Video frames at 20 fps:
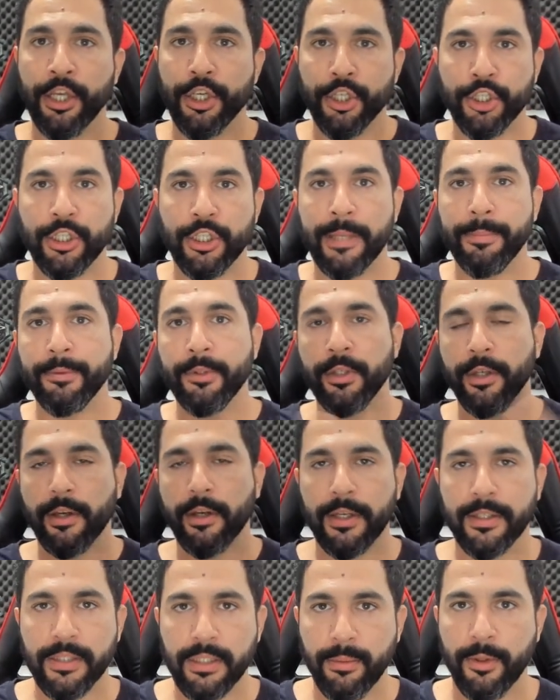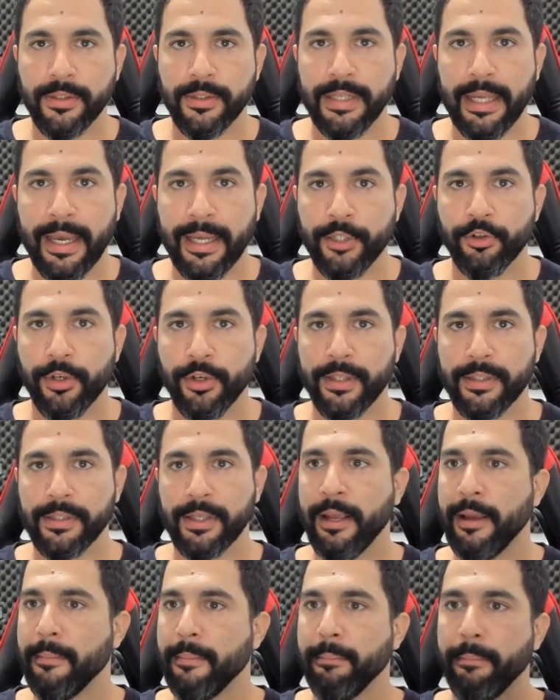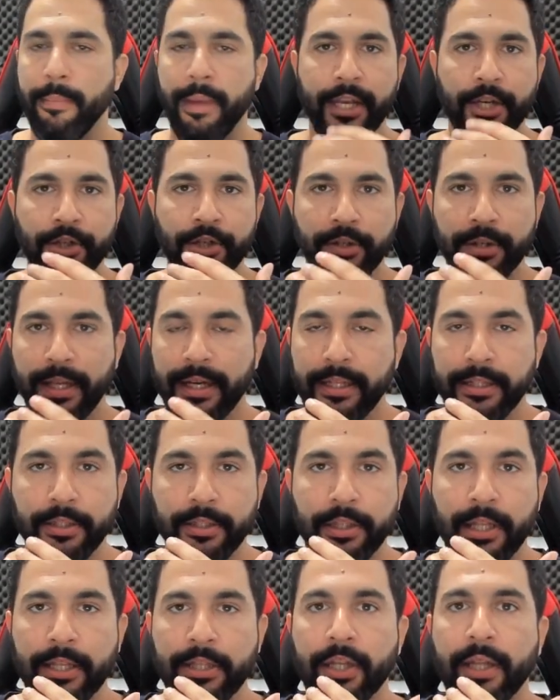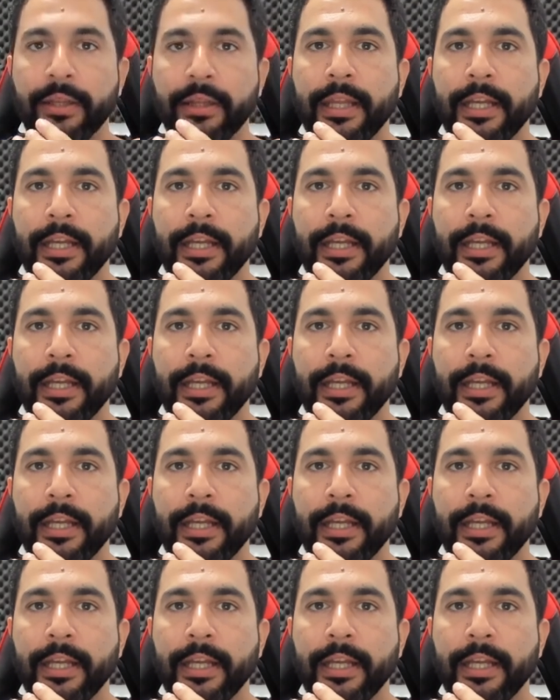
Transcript: ship to your customer's address, make sure that, it, that,